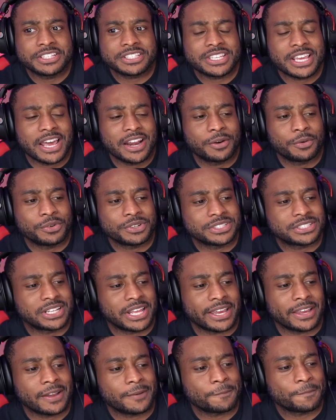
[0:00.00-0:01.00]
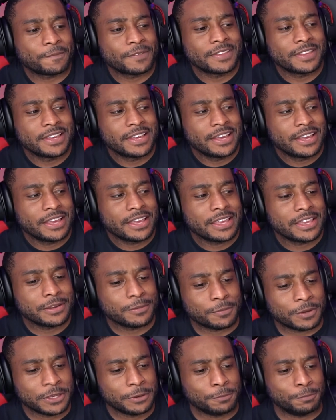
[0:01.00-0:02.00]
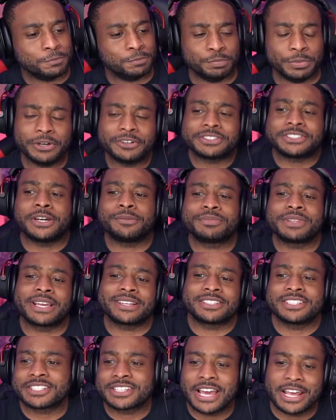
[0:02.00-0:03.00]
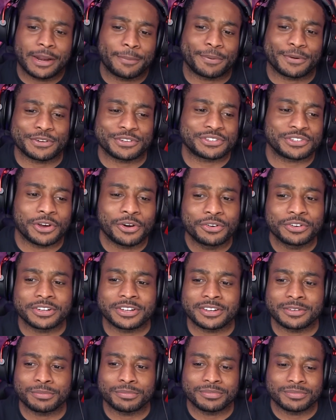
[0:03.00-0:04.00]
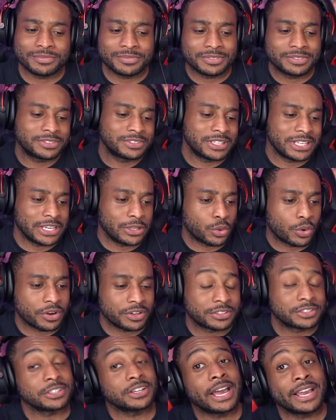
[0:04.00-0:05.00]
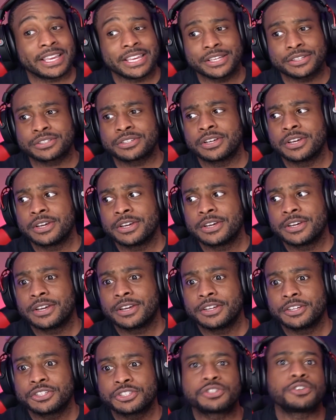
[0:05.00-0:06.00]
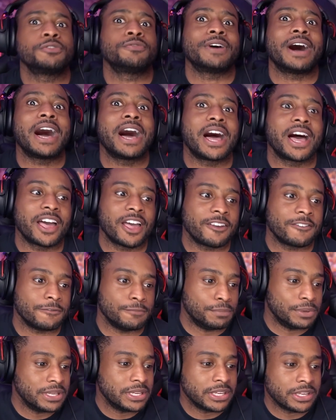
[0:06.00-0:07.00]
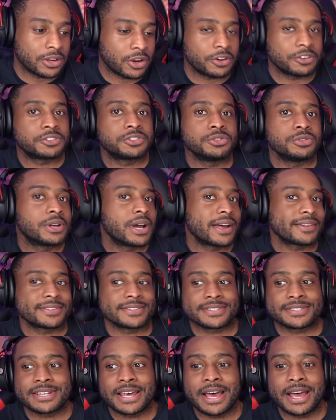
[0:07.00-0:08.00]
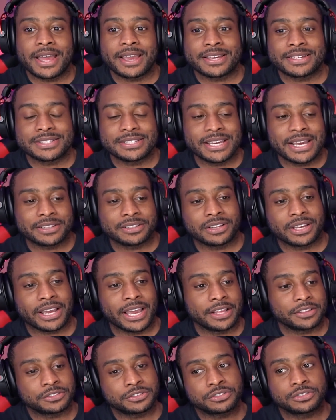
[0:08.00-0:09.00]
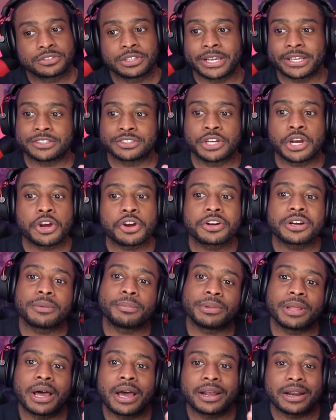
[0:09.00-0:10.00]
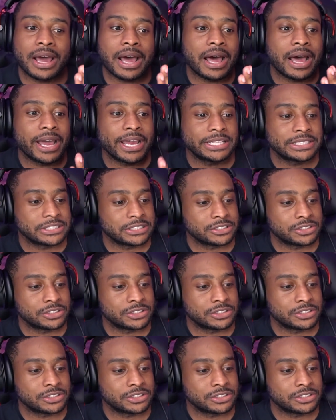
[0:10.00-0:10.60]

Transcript: kind of was like, he built up like this kind of persona in order to, I guess, survive being on Tsukasa's side, because he had to like turn a blind eye to